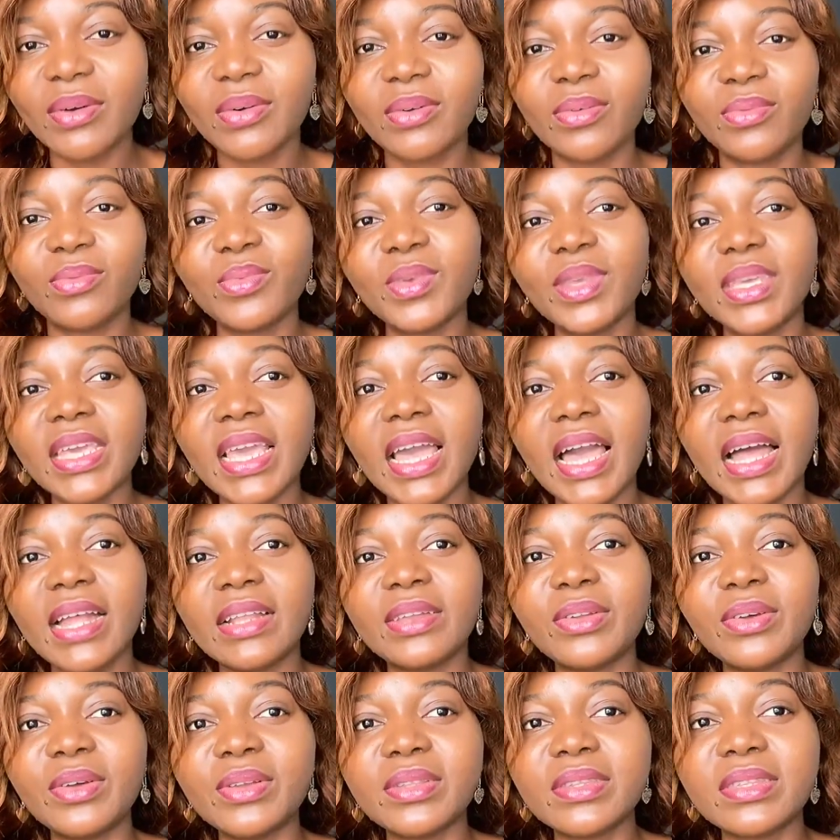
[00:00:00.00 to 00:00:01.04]
we are
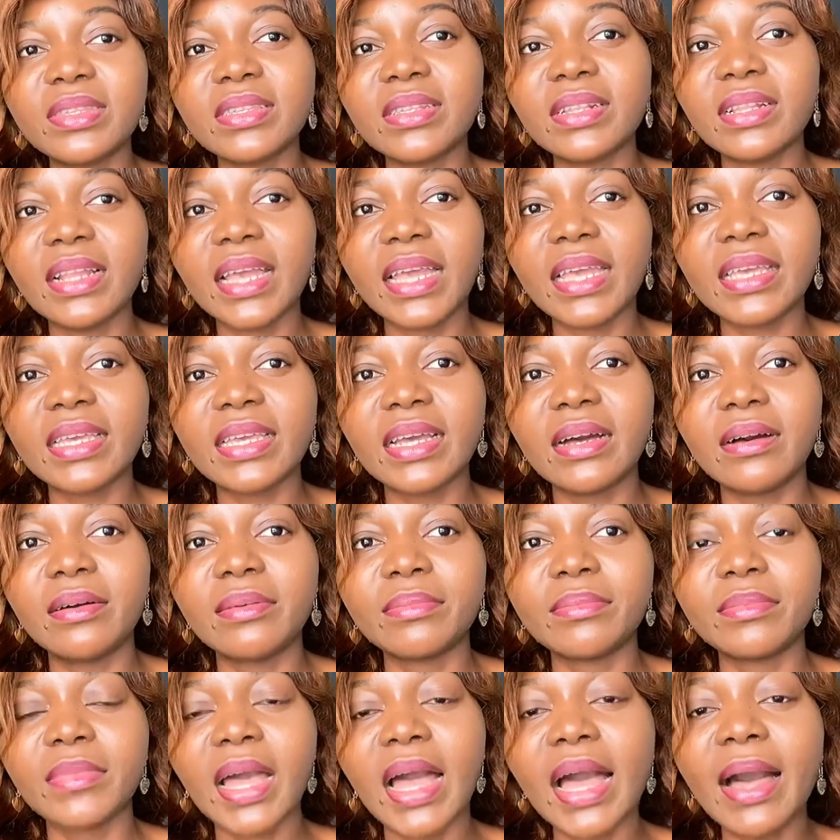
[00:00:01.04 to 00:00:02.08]
not like
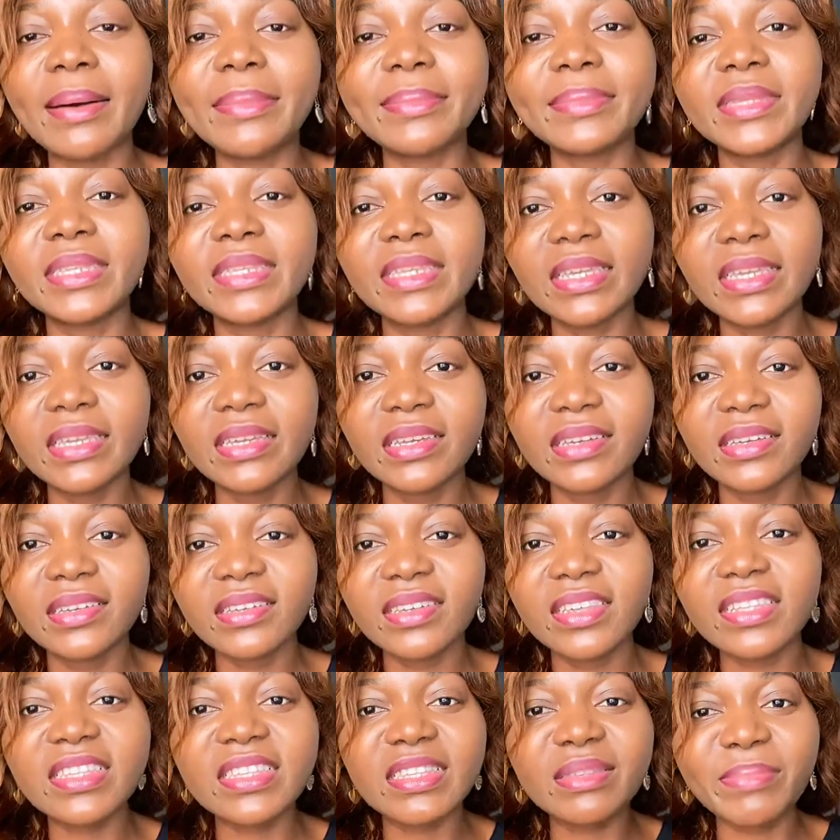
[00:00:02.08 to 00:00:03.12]

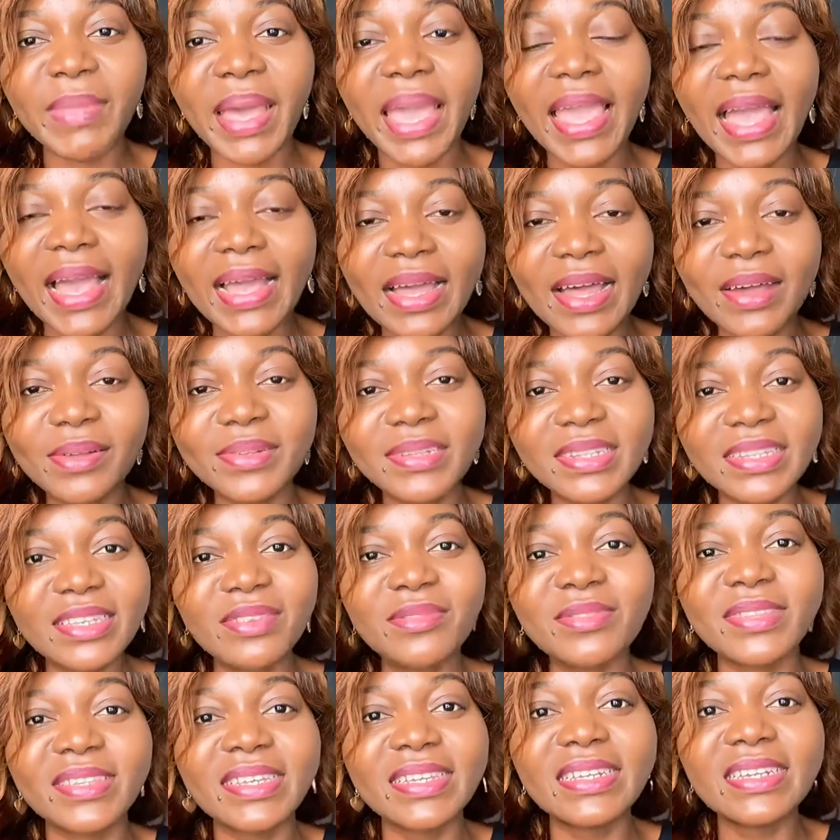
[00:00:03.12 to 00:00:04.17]
it's my account
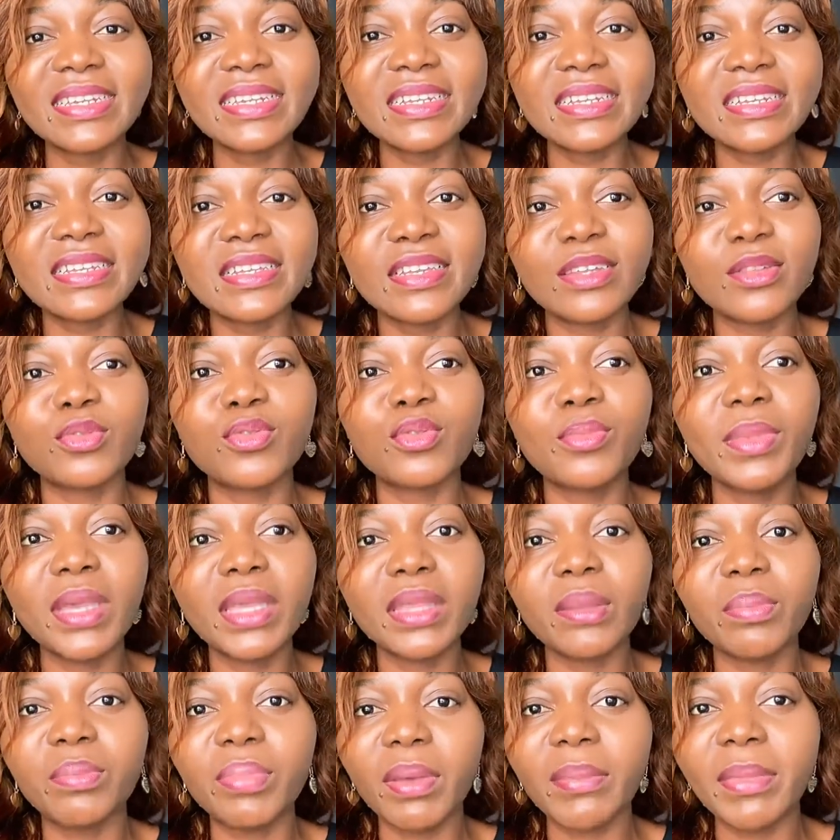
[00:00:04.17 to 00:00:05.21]
details they need to make
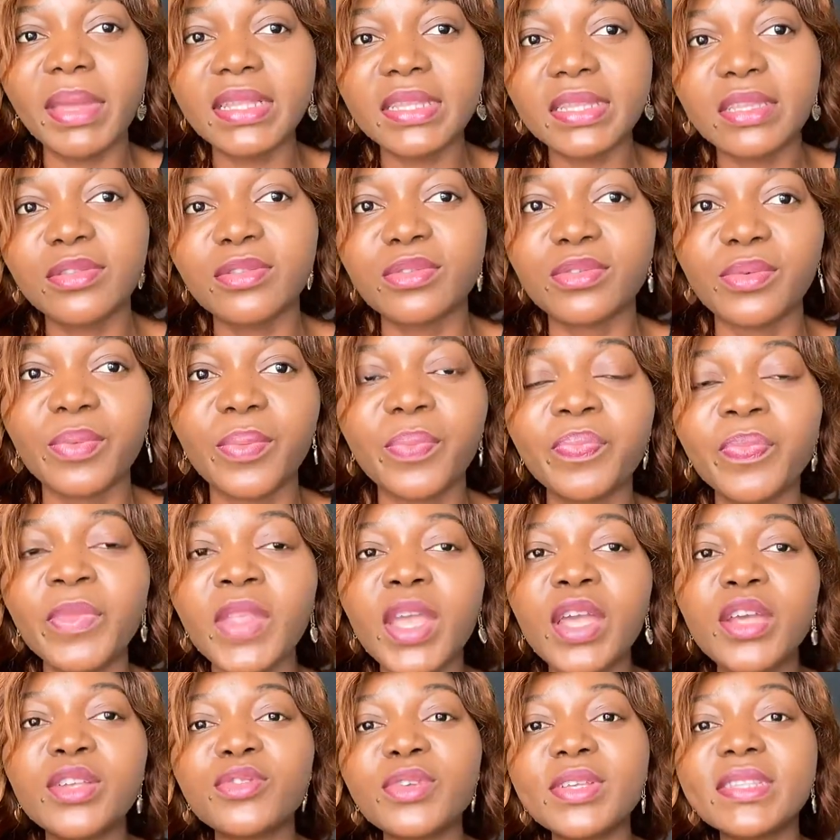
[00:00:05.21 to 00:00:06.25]
the payment into.
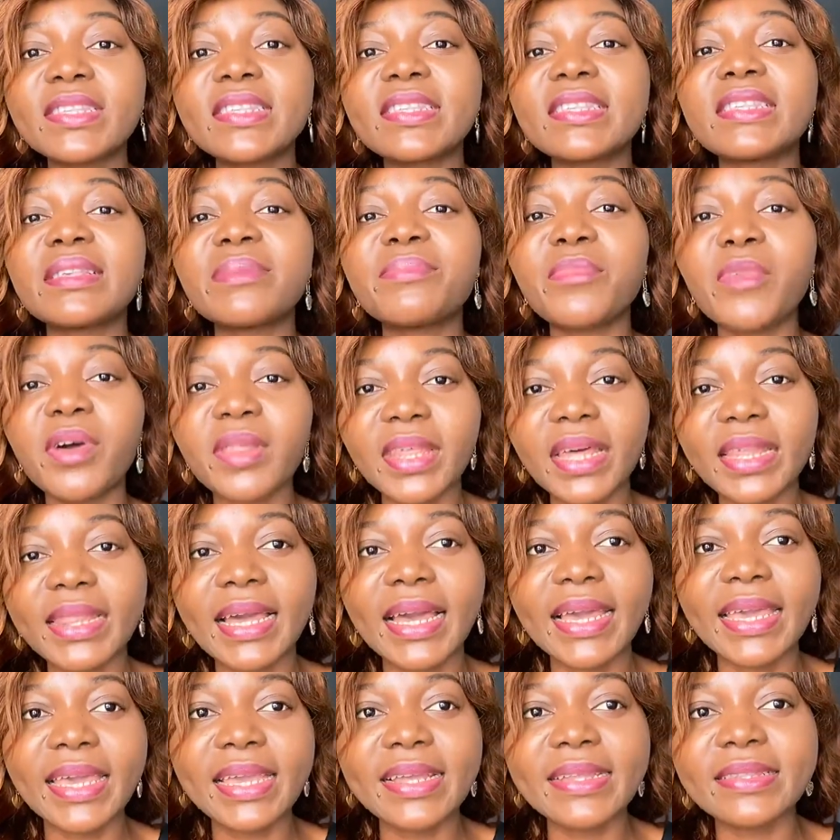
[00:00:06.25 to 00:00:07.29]
So it is the mother
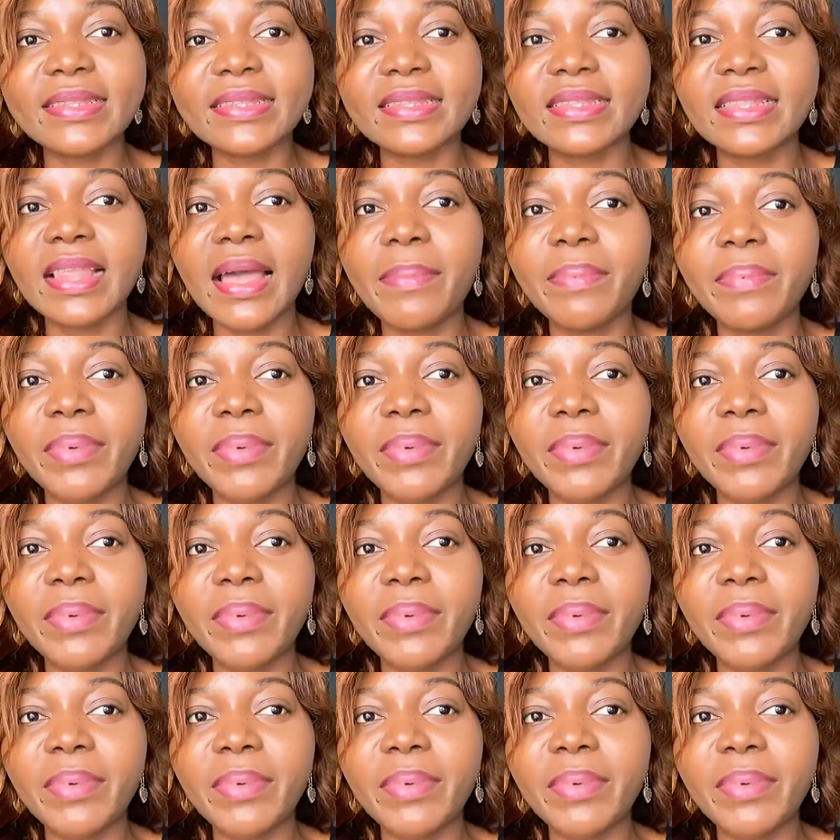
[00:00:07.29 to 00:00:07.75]
that gets that